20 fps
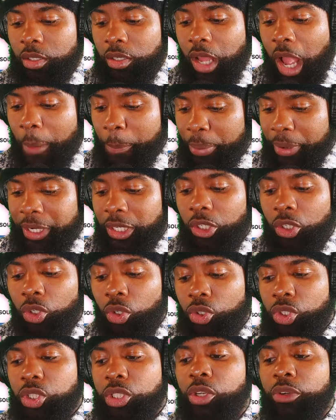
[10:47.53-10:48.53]
I pray the
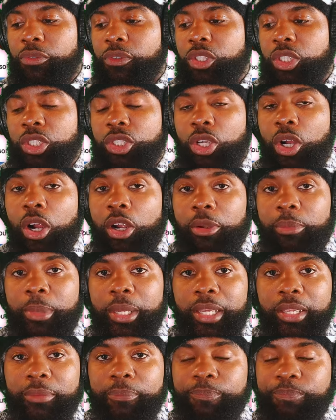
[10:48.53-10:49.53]
Lord softens his heart,
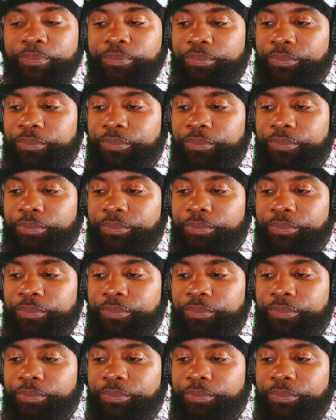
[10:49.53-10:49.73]
man.